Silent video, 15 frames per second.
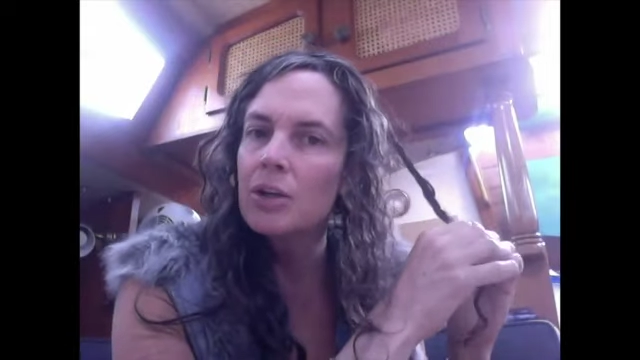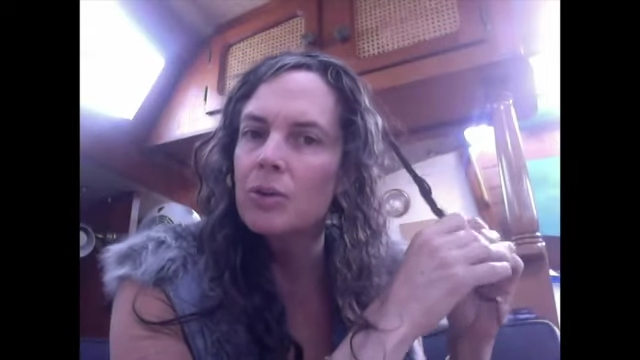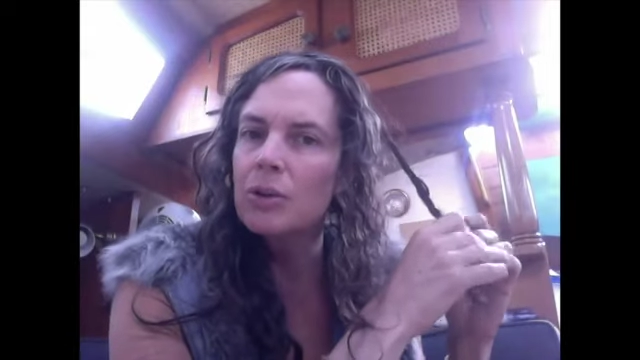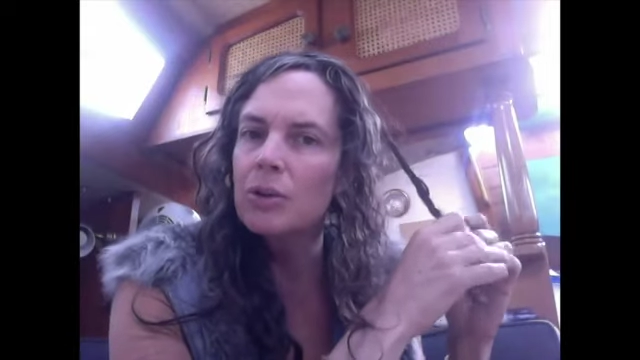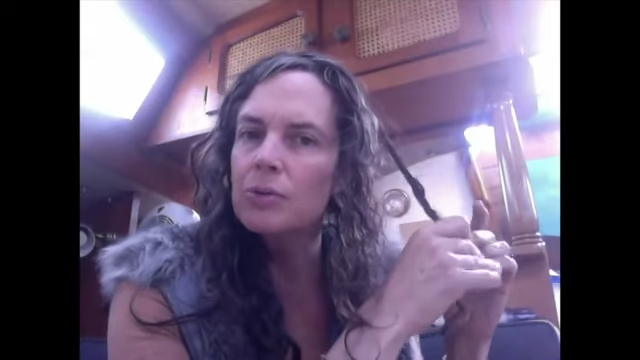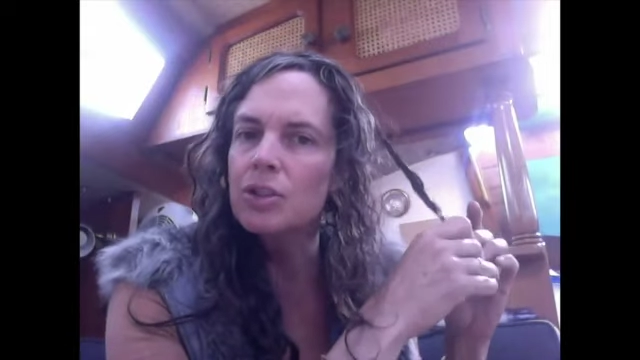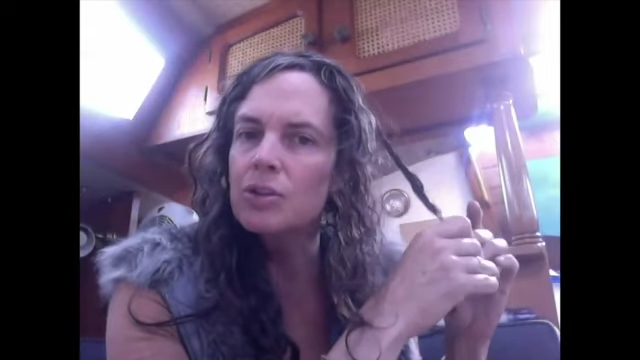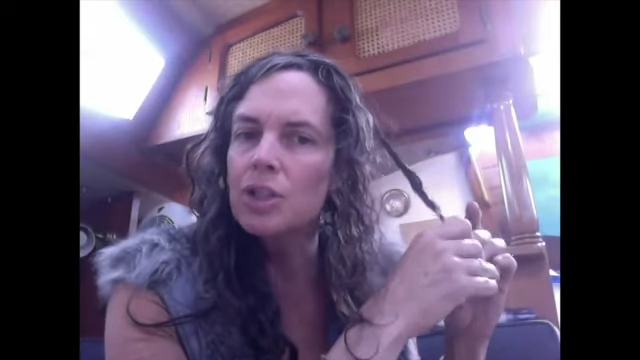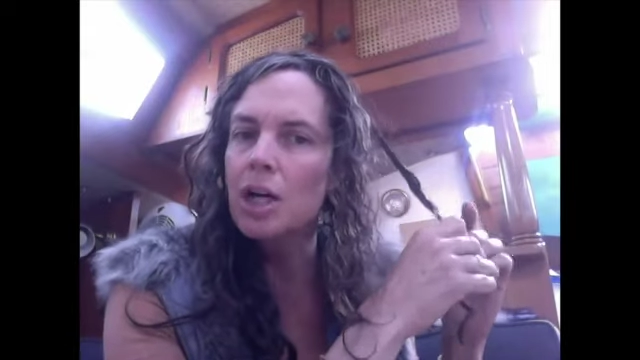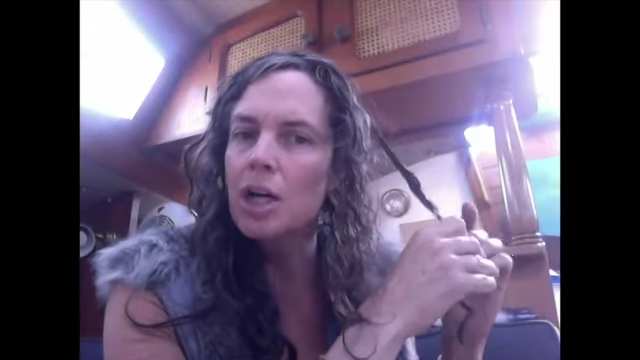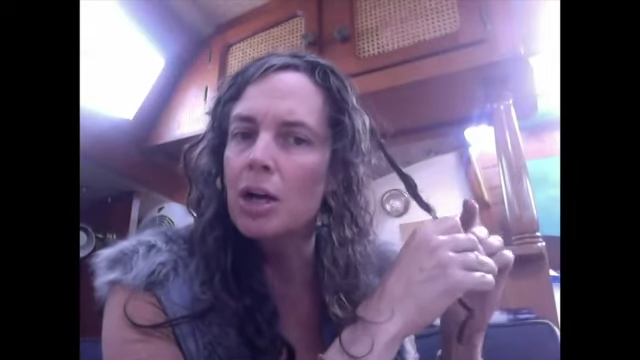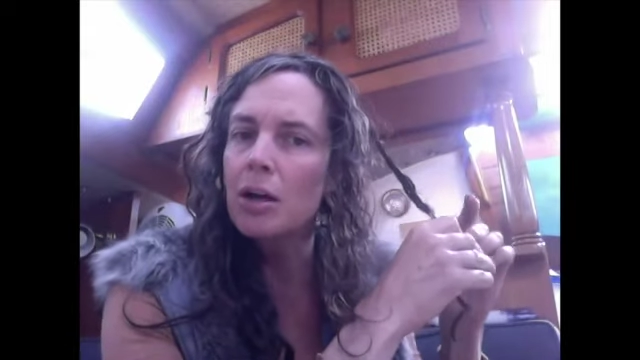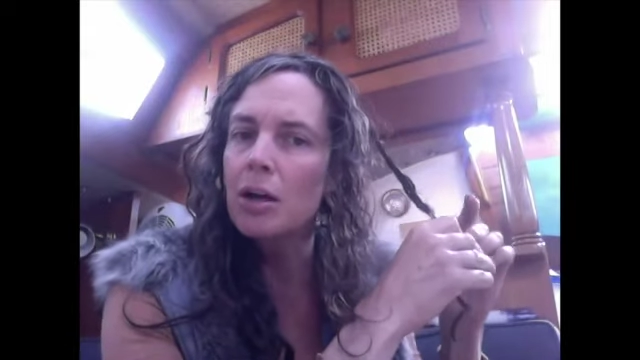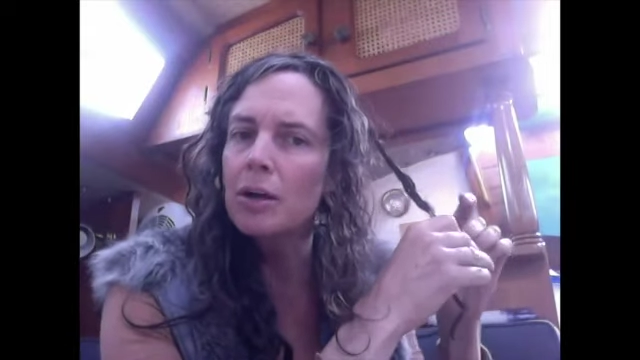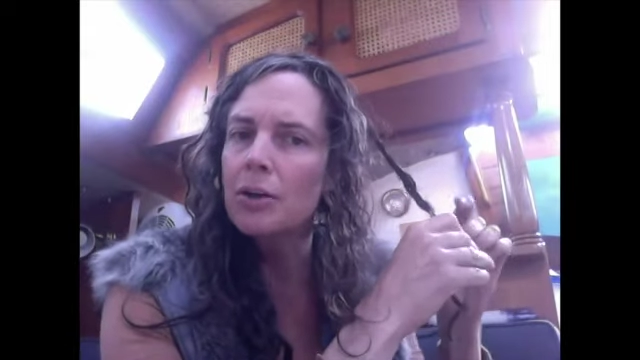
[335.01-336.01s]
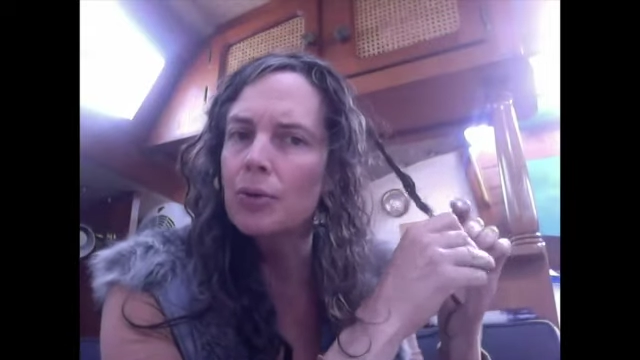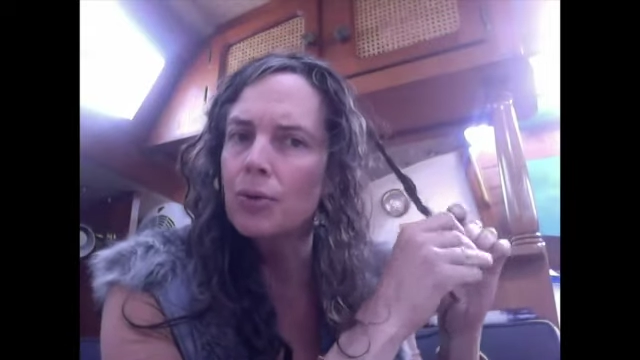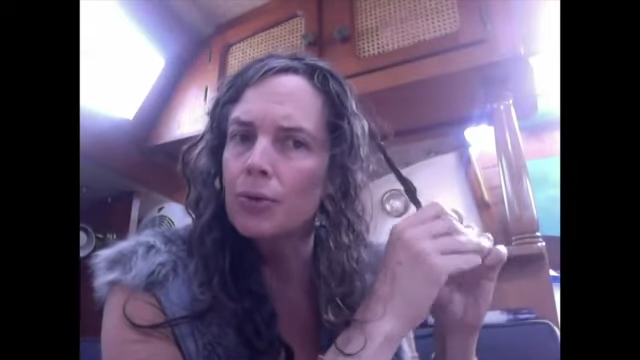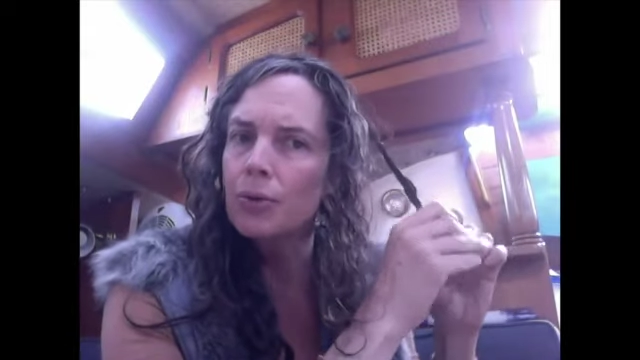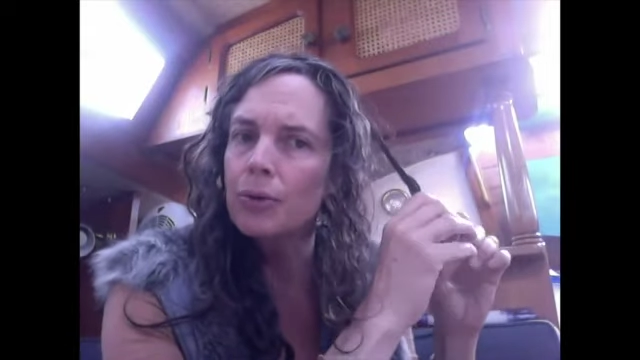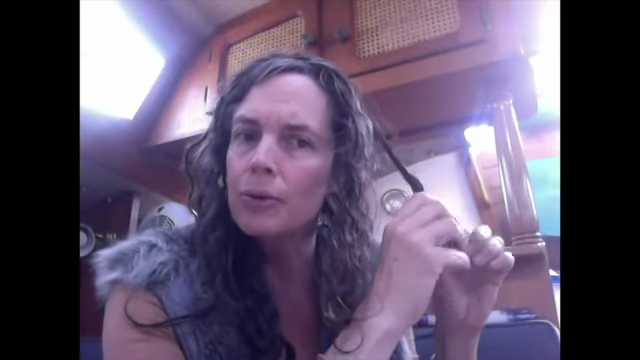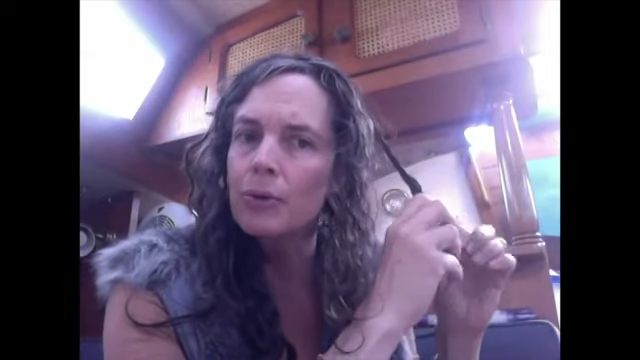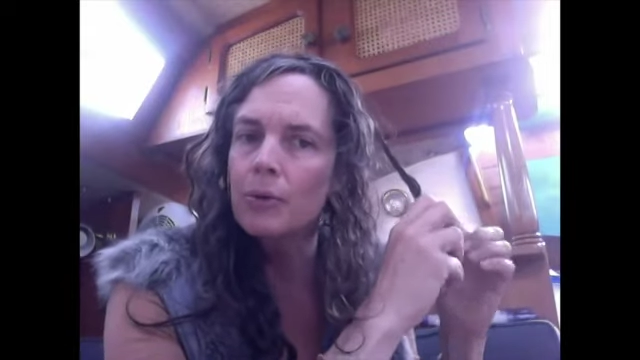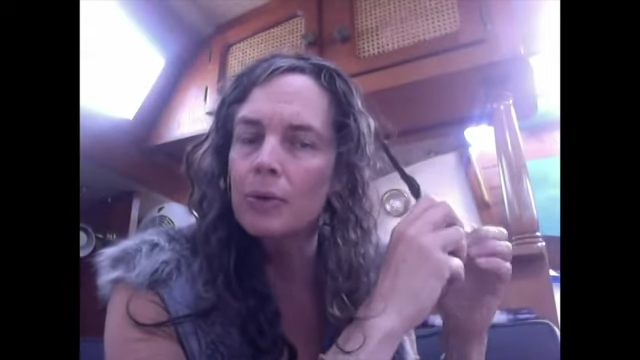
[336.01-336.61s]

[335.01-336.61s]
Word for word: your child,